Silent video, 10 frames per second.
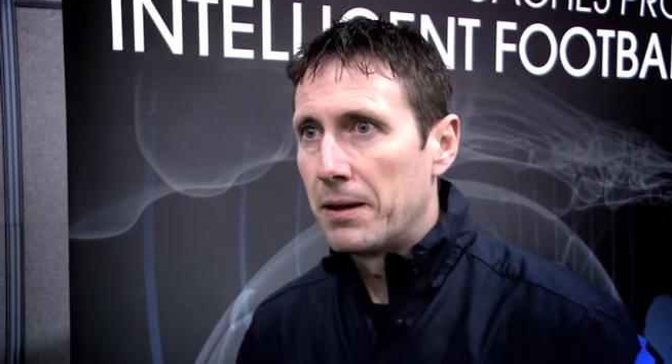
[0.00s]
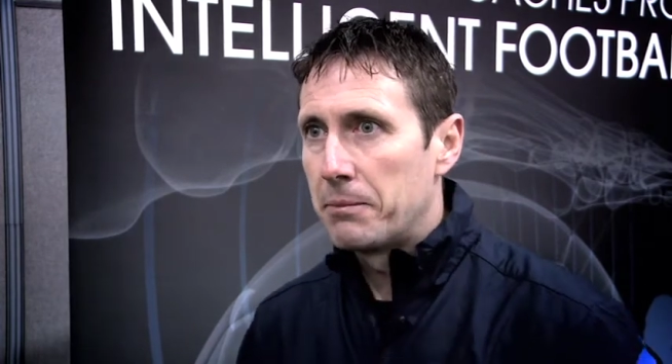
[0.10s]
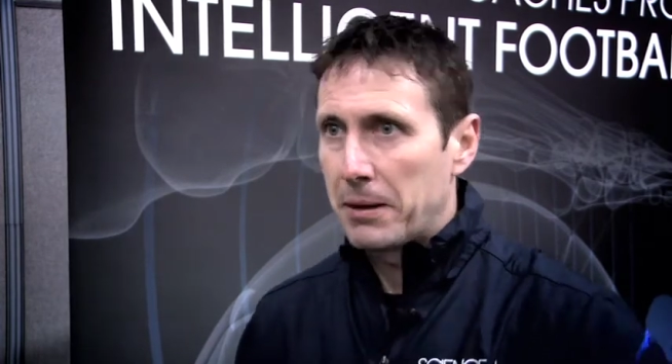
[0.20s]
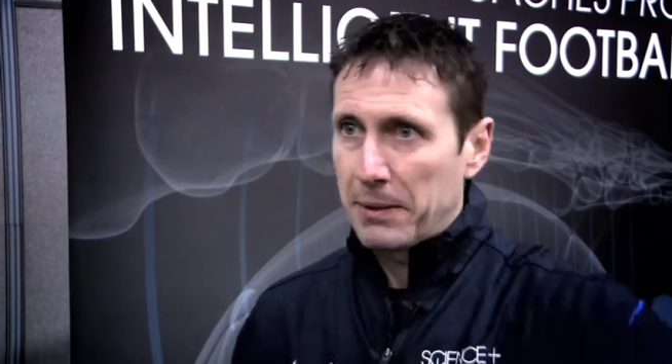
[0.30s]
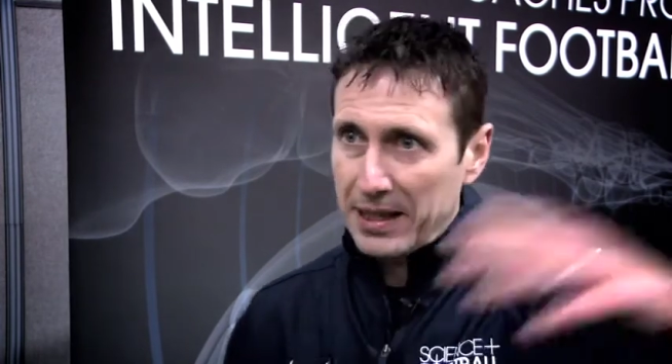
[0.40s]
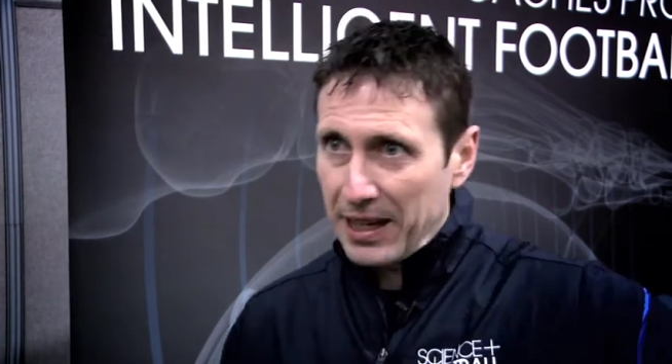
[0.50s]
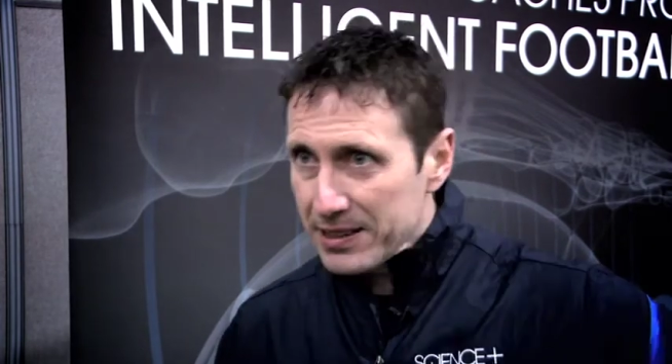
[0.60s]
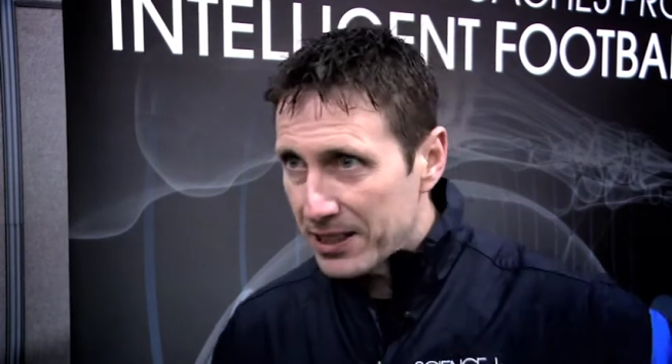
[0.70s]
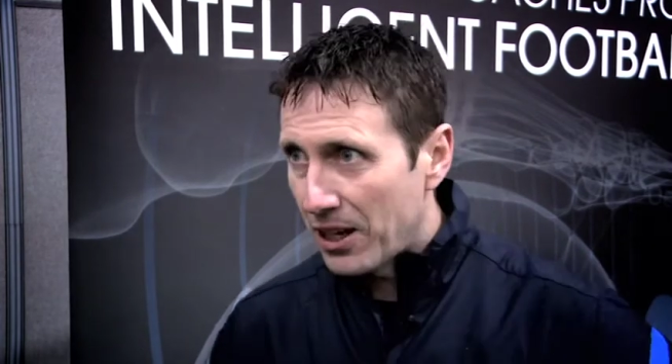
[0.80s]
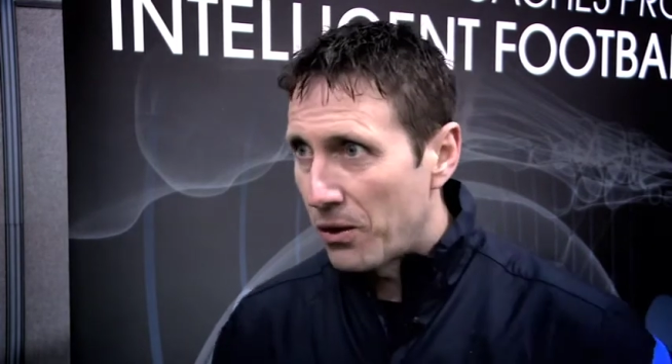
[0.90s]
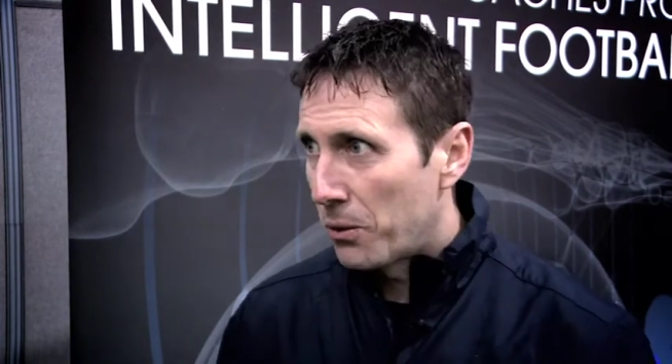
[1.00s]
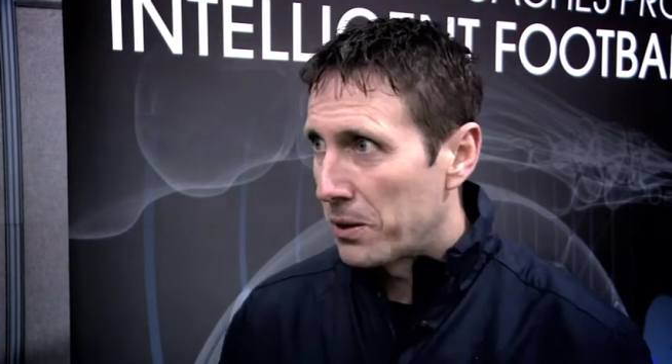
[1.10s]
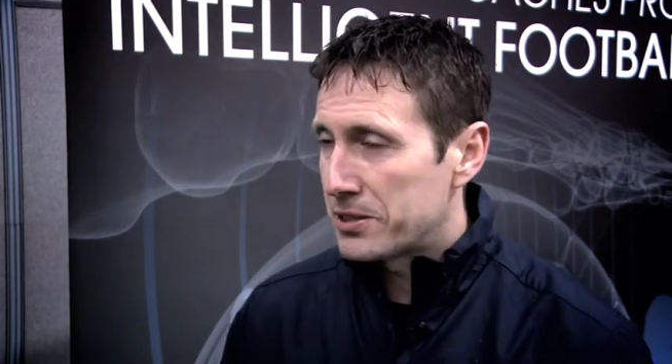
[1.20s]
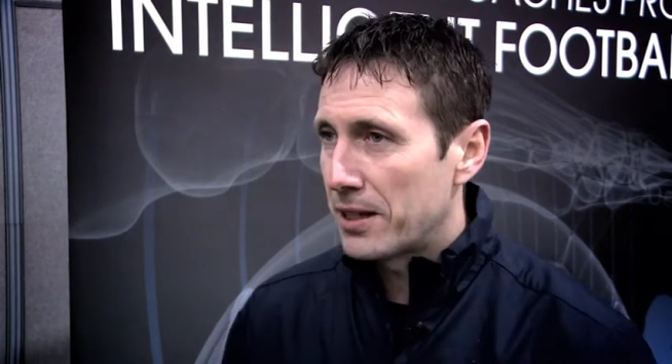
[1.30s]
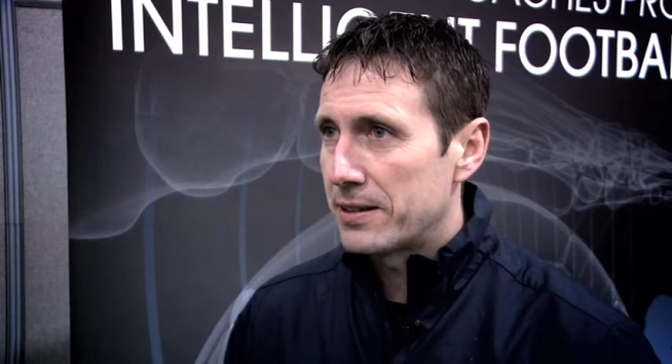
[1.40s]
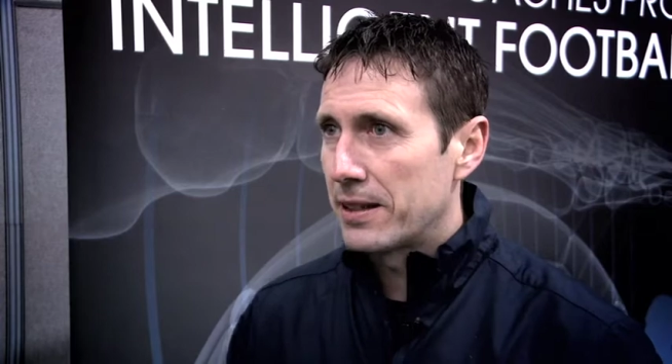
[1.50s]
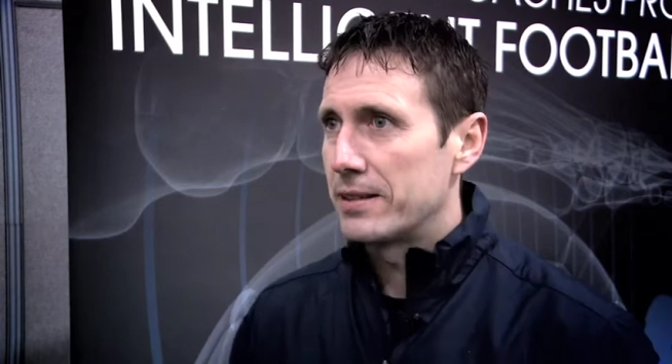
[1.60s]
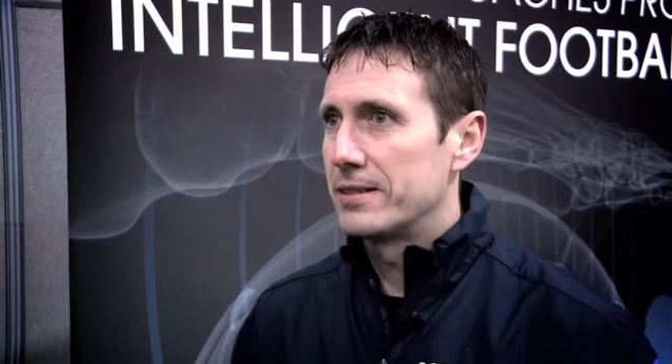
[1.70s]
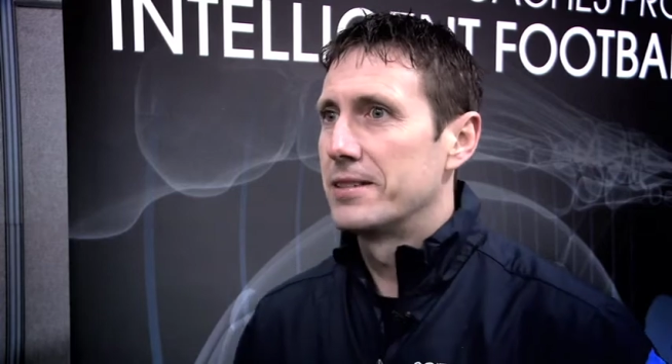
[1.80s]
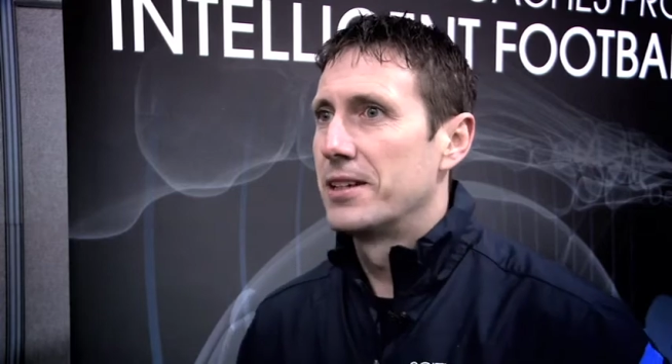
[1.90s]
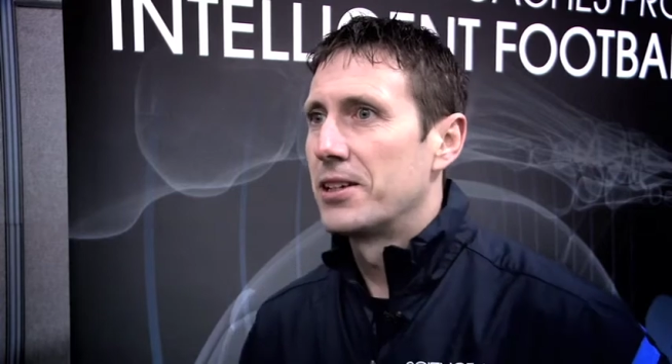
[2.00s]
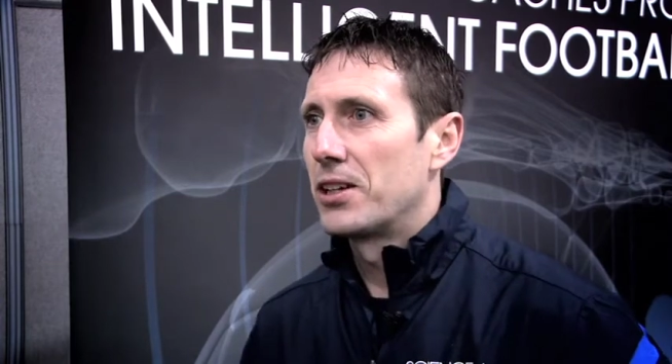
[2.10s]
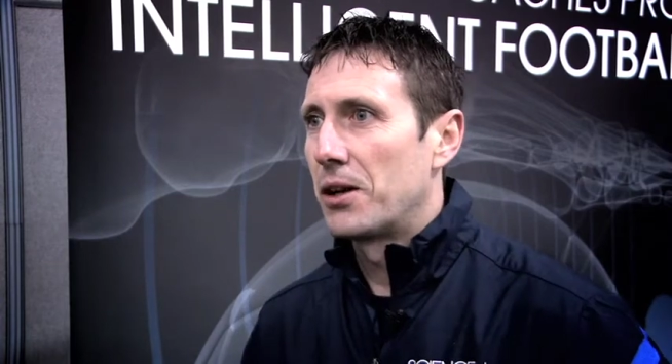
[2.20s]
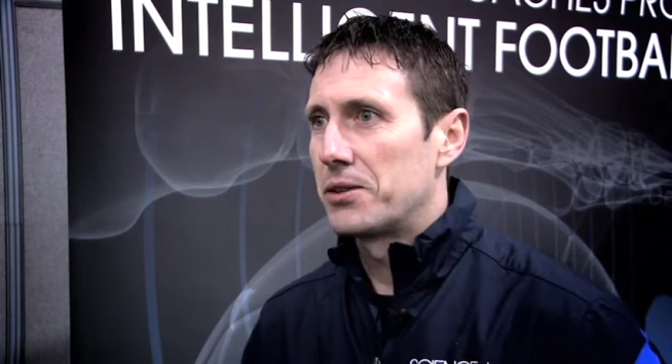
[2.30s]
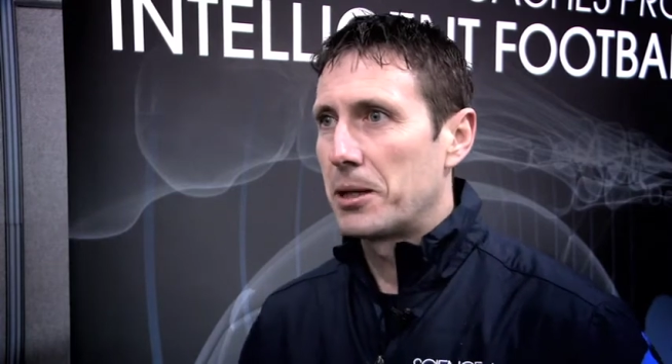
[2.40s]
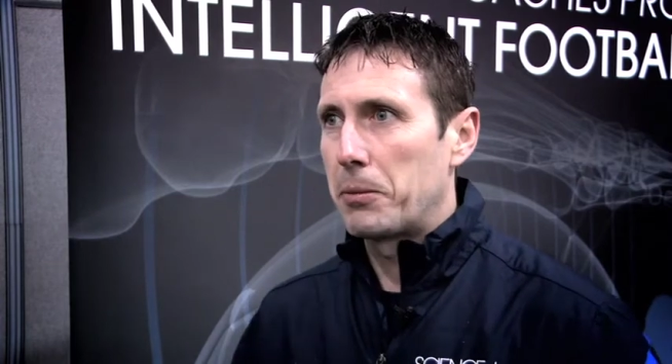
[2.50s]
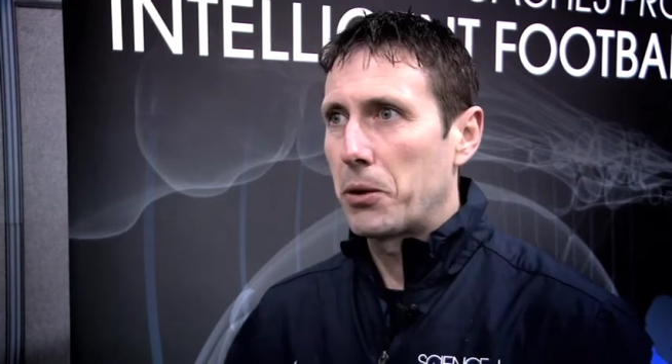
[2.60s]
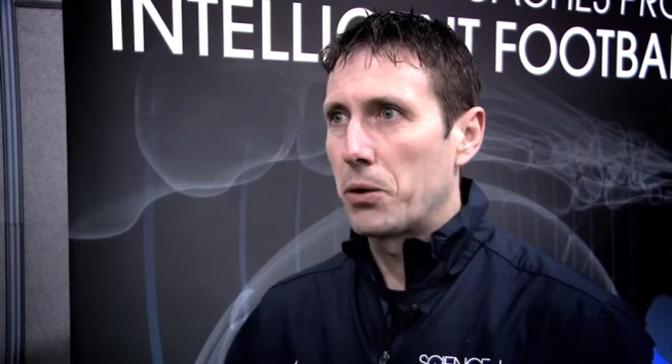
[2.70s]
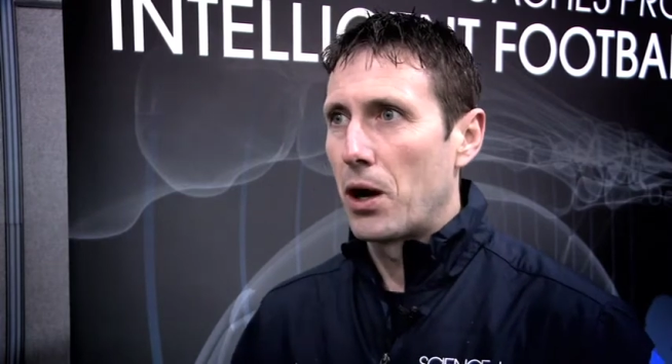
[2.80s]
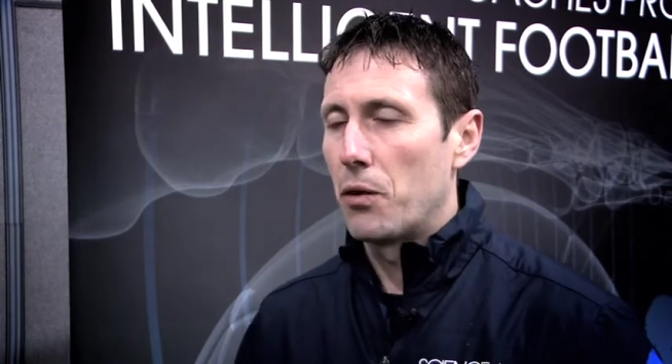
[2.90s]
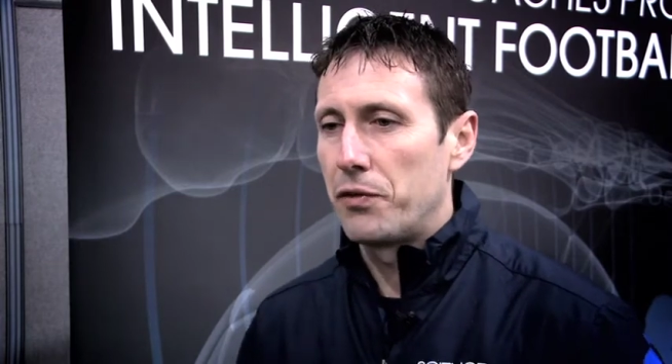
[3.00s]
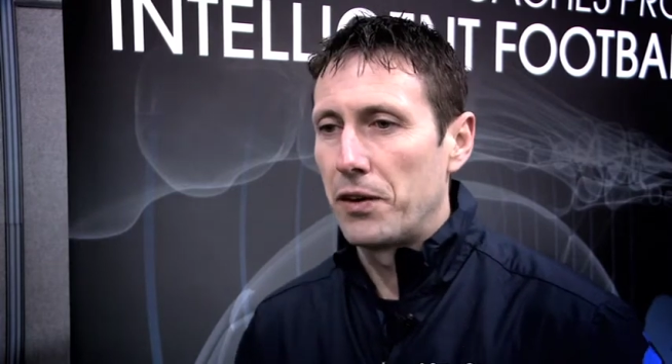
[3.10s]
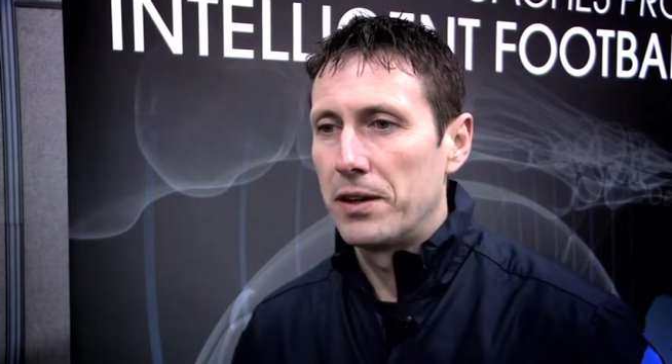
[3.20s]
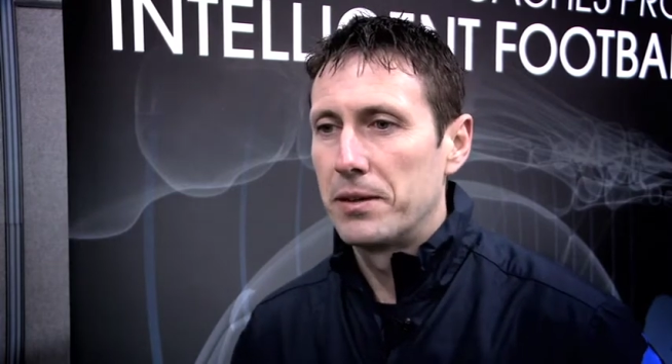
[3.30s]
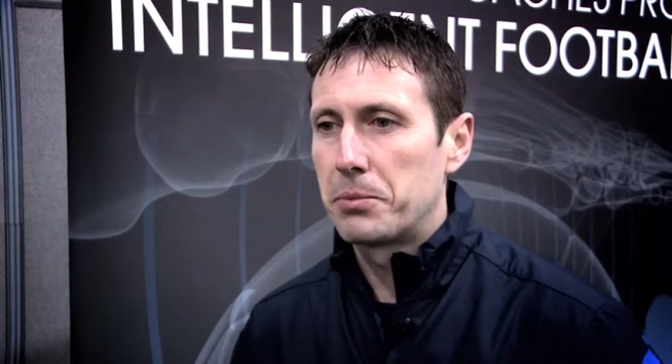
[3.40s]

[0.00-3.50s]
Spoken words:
Many years ago, I would have said that, a typical goal for